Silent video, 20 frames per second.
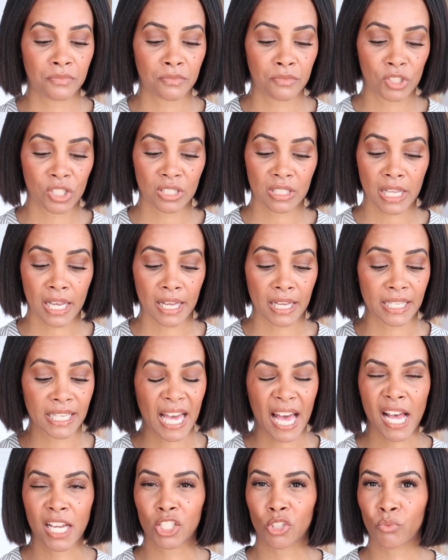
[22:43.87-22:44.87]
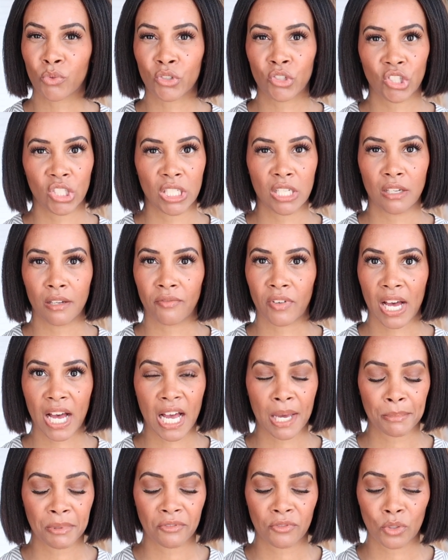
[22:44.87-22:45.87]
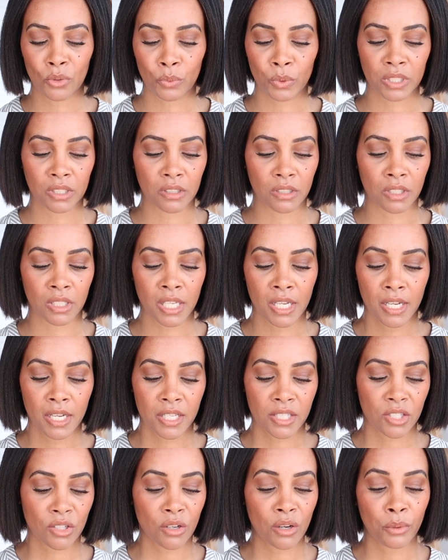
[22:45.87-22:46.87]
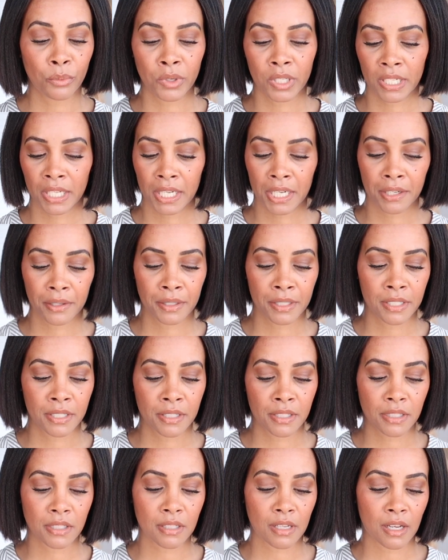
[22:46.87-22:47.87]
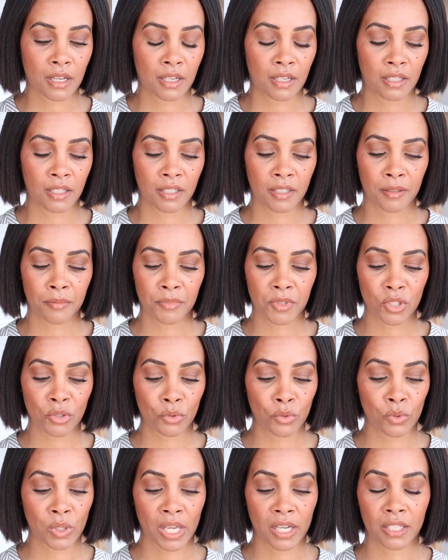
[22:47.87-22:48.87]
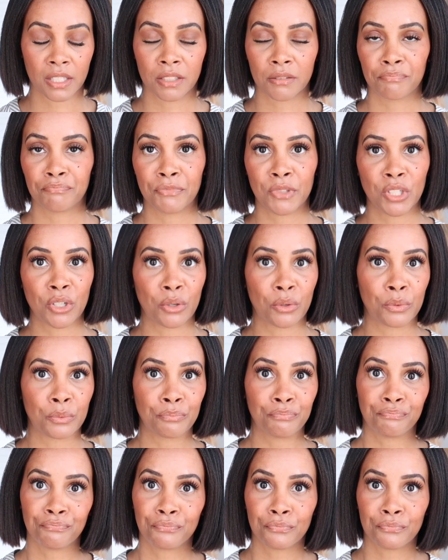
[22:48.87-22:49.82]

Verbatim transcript: just like a casual chic vibe if you will to go run errands um, to do like a you know